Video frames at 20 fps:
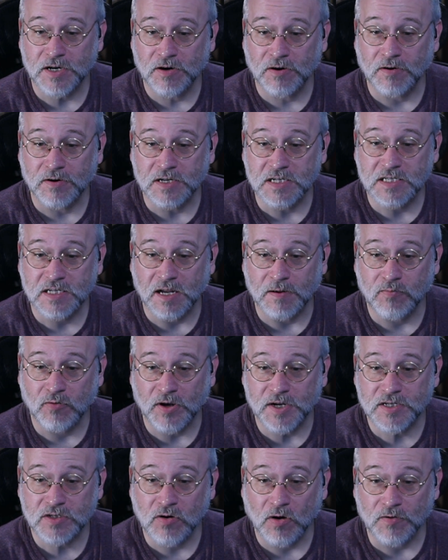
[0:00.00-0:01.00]
You're going to see a
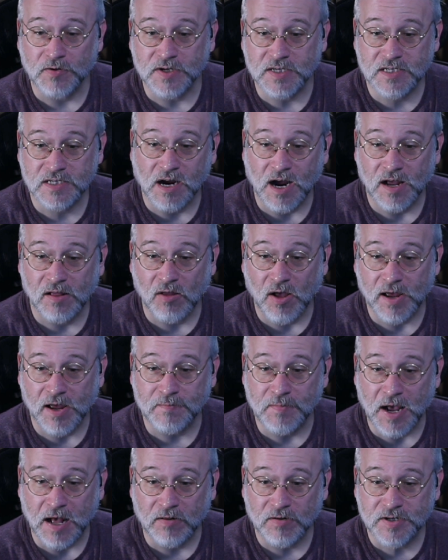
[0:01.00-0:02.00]
place called the Skyline
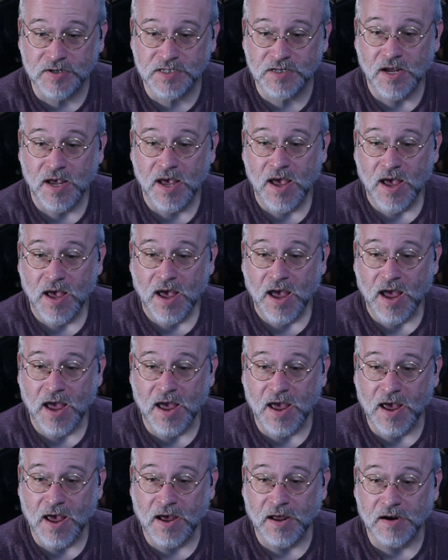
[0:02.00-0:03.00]
Palace,
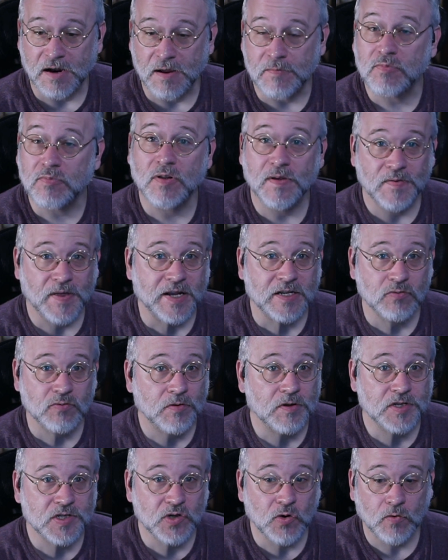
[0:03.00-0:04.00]
and I believe that's where
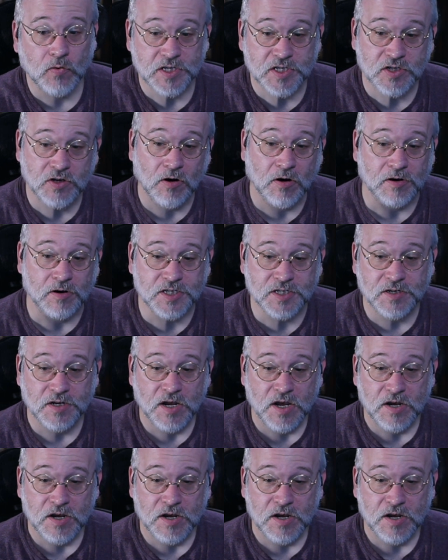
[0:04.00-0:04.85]
the story starts.